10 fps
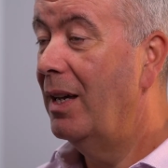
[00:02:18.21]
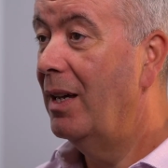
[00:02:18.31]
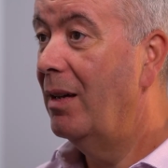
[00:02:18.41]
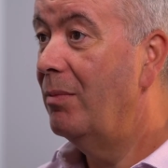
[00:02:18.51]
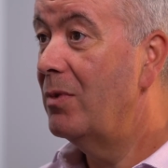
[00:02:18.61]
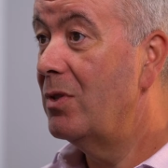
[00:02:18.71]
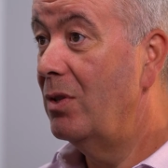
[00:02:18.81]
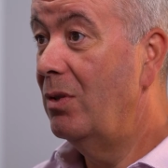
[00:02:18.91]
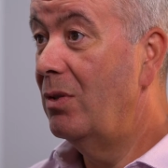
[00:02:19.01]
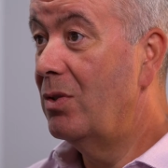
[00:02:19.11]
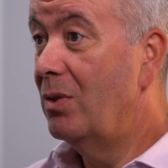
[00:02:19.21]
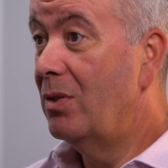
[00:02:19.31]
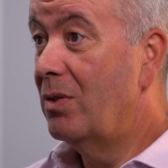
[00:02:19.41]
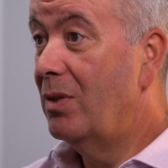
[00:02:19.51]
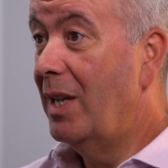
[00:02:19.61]

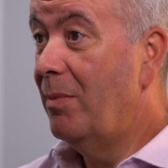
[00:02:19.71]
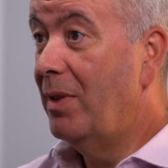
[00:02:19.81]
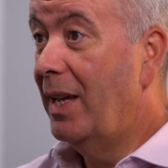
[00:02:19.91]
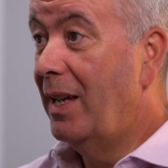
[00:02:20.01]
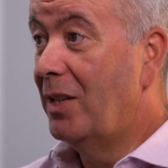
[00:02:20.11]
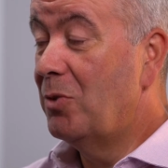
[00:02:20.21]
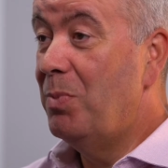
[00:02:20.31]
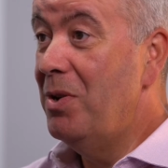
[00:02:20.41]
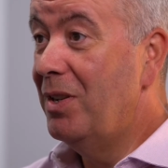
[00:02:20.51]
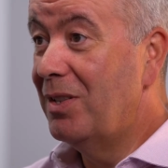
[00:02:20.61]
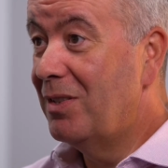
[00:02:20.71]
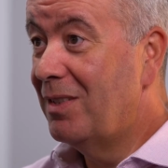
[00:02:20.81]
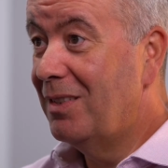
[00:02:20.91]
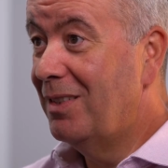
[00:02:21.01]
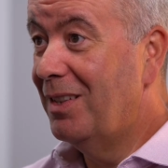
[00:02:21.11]
to enable that
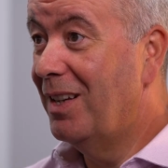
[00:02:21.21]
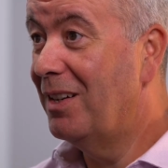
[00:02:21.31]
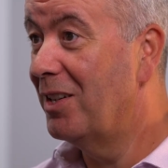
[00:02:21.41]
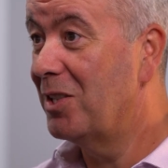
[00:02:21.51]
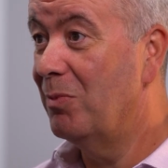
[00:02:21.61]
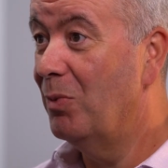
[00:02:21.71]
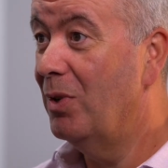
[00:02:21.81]
experience that our customer